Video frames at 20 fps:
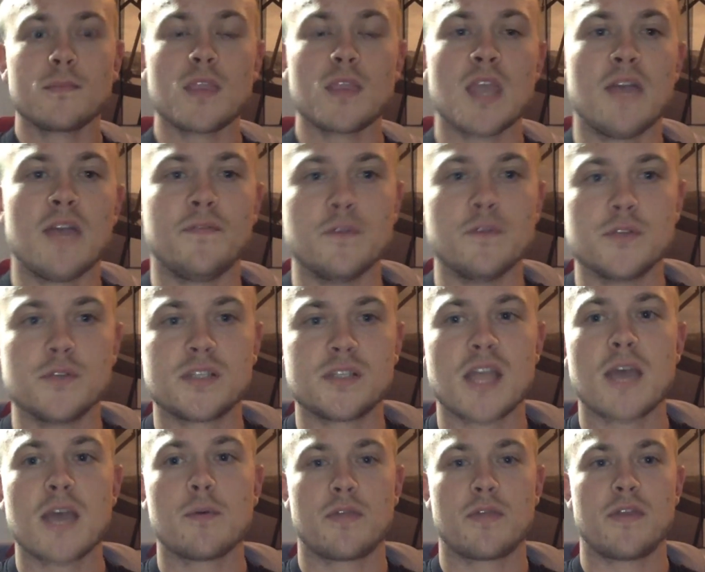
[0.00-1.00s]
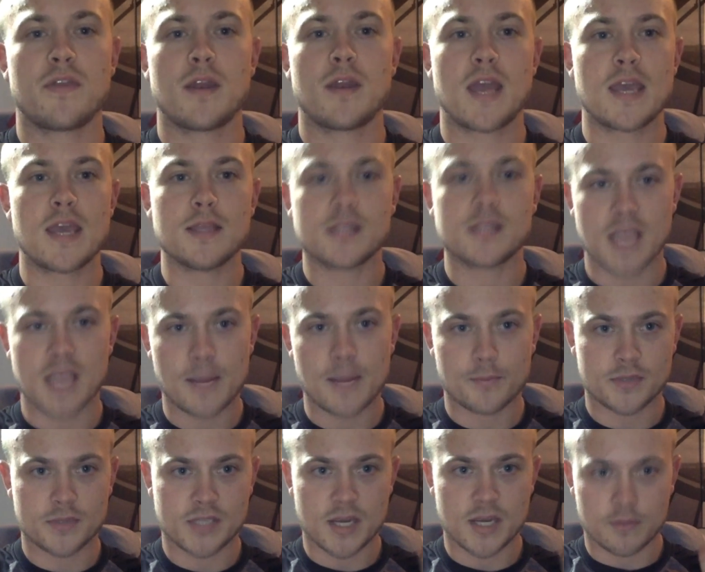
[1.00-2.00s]
if you stay within a
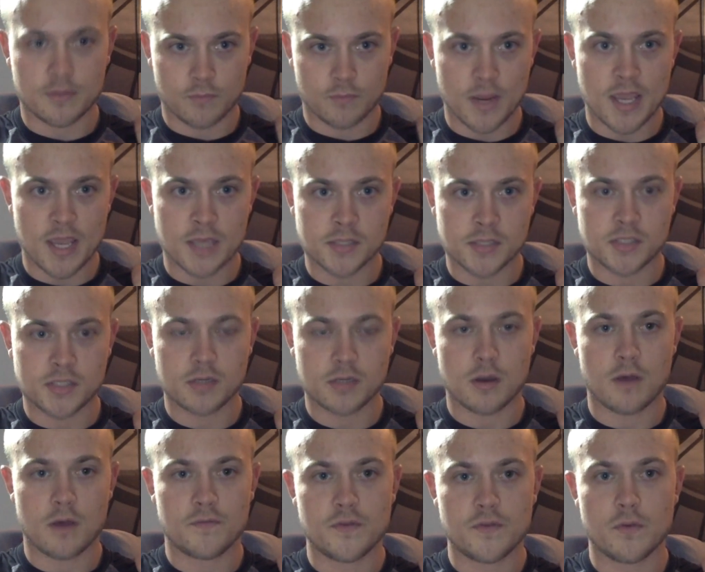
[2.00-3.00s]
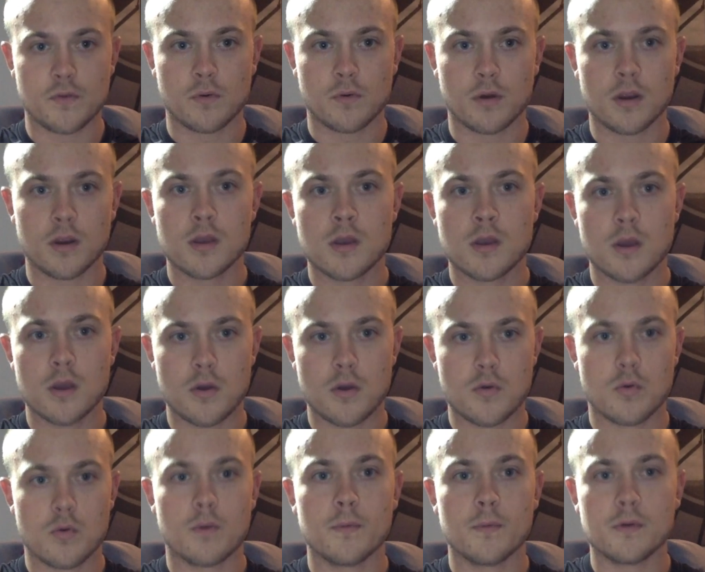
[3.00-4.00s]
10% range of your
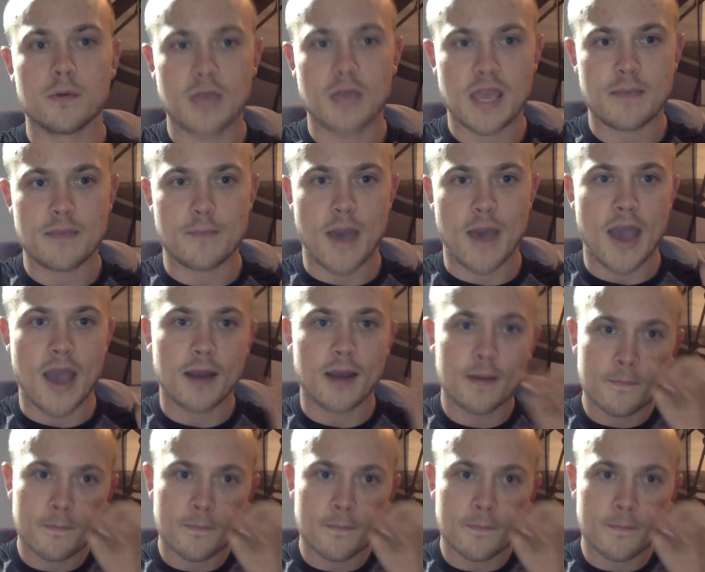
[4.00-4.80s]
normal game bat,